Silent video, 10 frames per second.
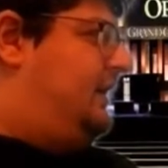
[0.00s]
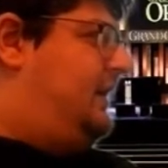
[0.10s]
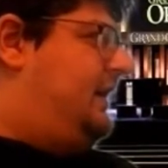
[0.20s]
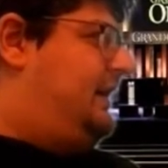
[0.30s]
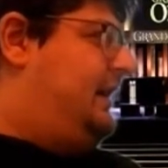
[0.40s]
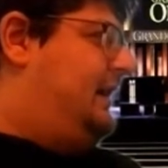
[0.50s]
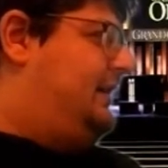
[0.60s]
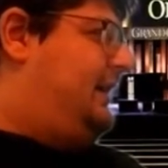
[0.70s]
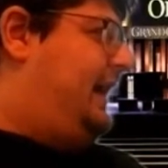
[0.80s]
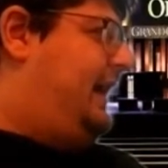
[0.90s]
A
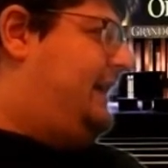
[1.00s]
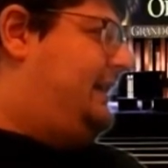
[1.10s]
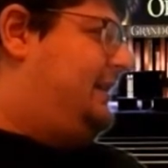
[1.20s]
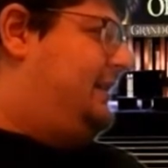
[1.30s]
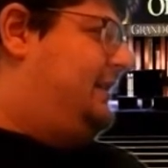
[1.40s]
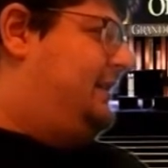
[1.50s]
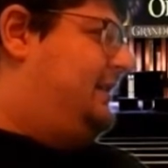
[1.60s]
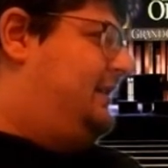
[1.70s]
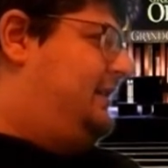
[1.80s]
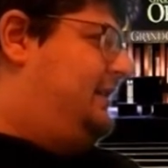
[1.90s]
young cat,
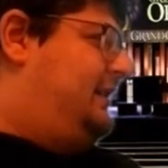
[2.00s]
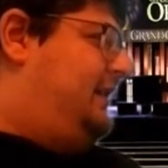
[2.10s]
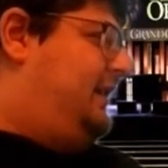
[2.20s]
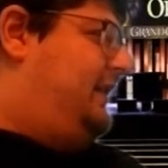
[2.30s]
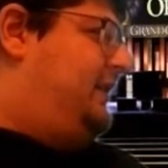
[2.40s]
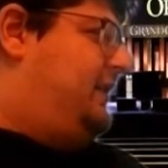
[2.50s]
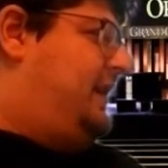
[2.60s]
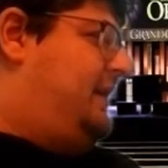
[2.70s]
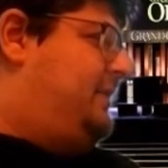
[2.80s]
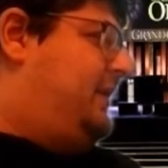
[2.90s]
if you
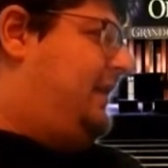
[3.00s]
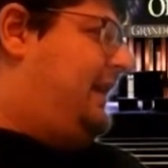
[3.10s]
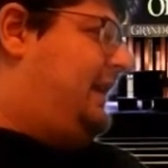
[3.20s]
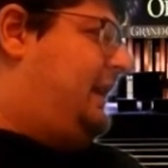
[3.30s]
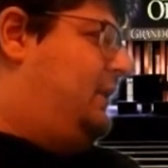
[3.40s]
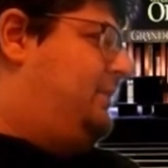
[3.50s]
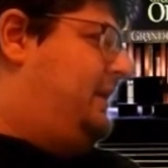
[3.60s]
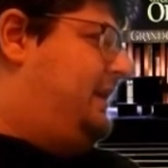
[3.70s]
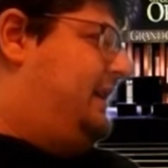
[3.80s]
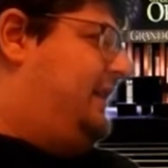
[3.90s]
keep your eyes
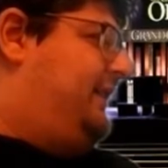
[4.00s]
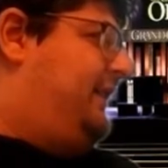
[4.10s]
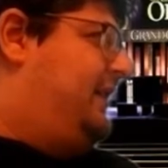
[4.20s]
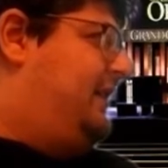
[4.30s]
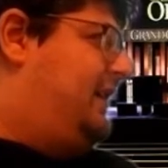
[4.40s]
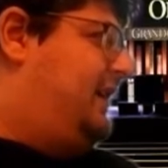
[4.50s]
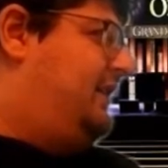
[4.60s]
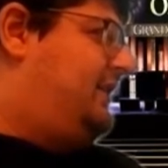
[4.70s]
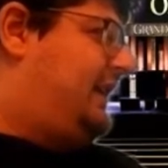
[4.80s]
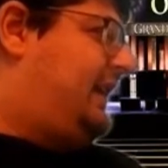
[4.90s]
open enough,
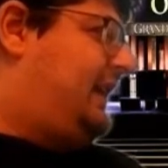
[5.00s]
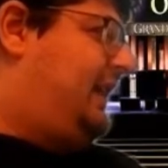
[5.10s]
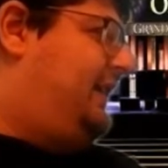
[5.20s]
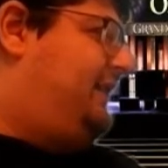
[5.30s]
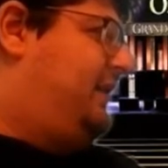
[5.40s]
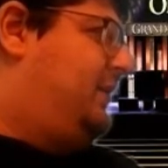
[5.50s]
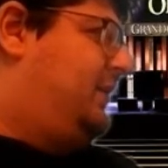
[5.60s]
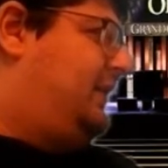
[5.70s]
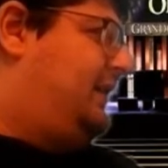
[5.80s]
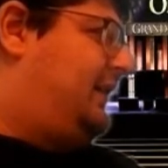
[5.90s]
oh, the stuff you
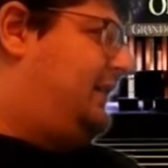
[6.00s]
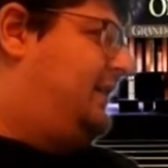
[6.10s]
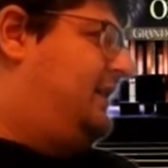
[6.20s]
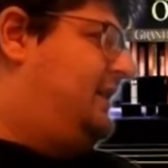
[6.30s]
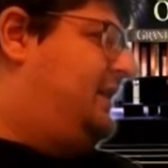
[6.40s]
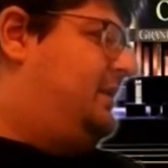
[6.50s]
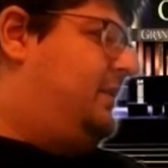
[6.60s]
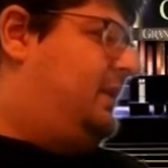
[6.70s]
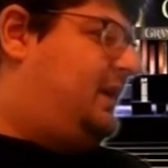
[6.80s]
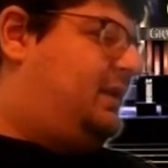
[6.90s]
will learn.
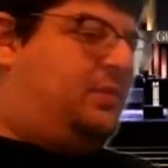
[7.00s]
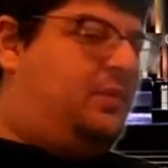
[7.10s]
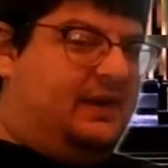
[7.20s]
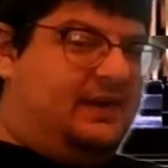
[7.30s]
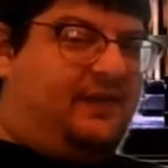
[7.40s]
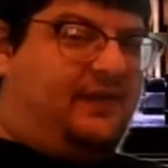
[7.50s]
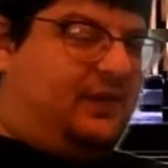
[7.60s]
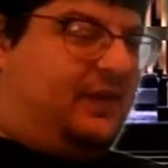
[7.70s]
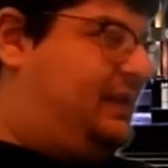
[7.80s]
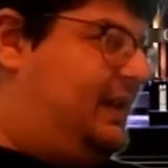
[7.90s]
Most
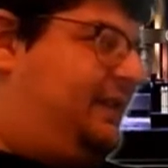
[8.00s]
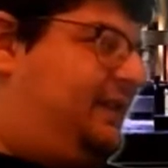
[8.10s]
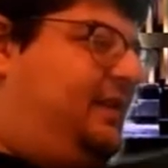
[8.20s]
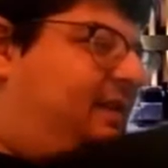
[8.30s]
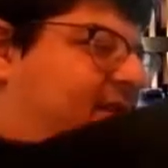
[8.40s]
wonderful stuff.